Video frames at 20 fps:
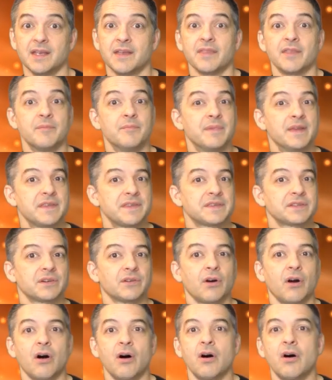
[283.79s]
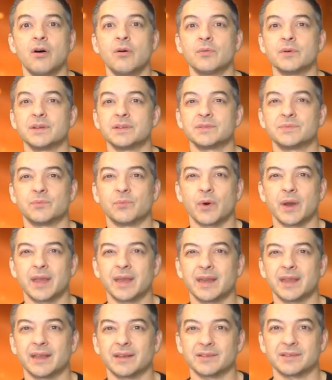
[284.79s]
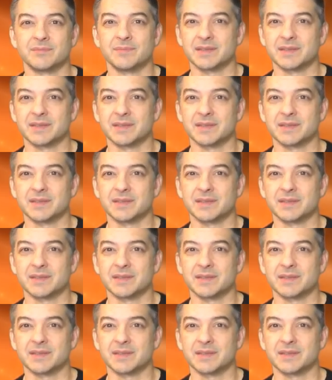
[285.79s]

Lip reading: The myths are always waiting to